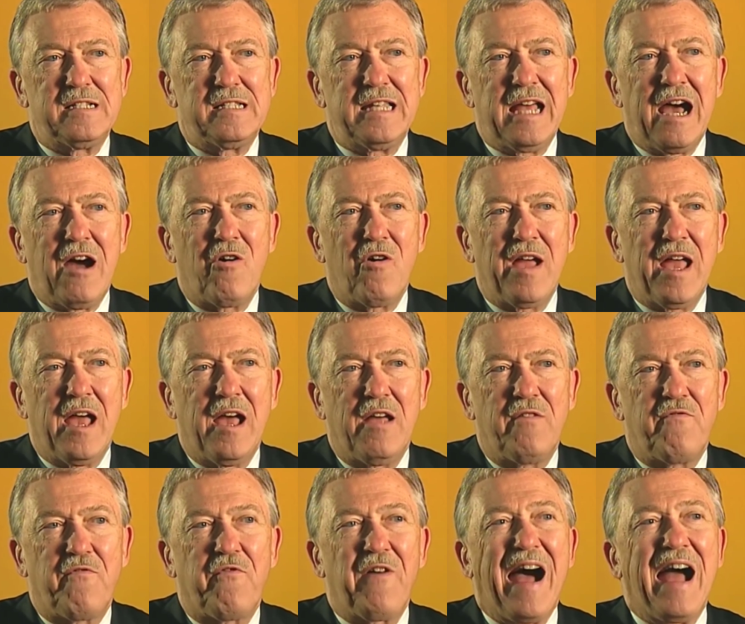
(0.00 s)
now
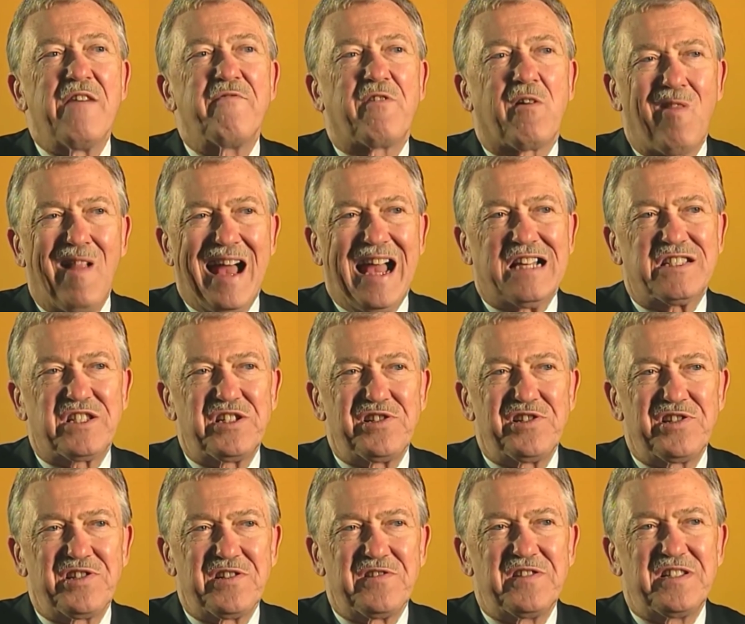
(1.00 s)
had five
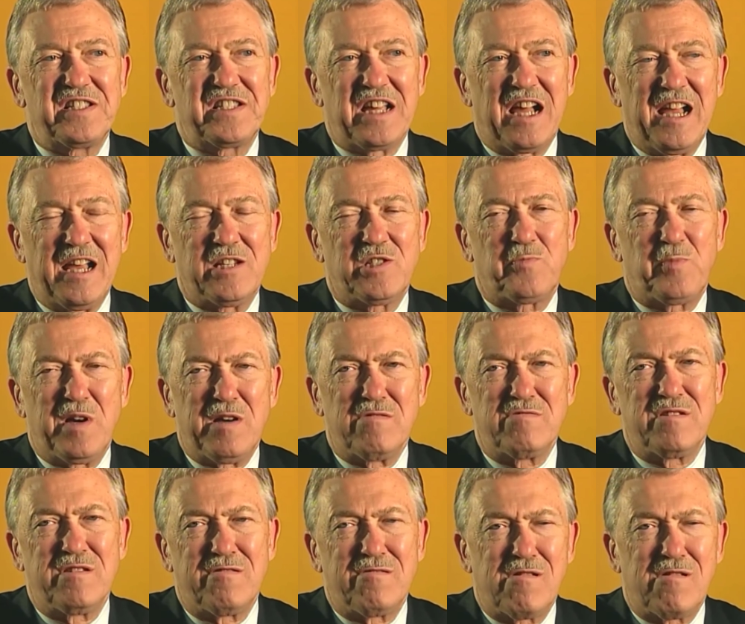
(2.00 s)
classes in Science Bound.